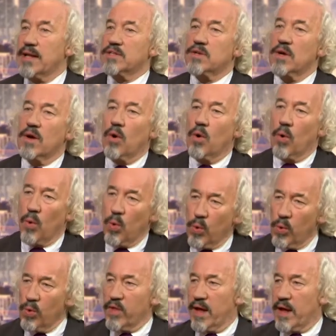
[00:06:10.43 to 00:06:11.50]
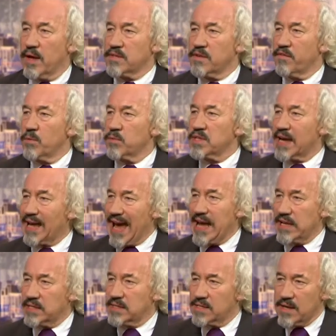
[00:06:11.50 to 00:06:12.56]
It's all there as if it was a
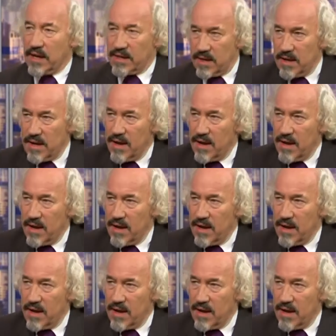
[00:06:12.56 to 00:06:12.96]
case study.